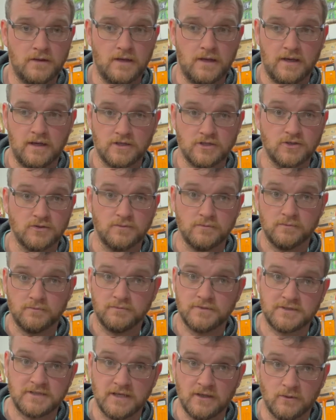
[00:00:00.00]
shooting
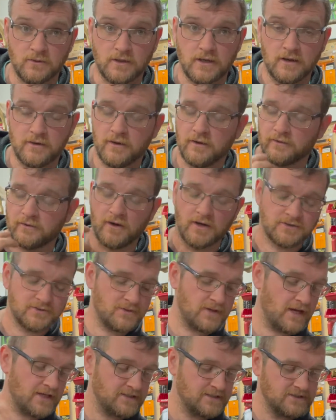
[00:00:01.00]
steel, you know, those guys who are
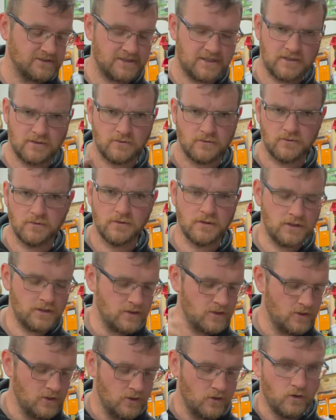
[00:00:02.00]
hunting deer or
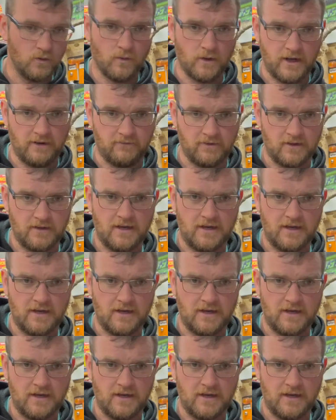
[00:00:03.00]
whatever.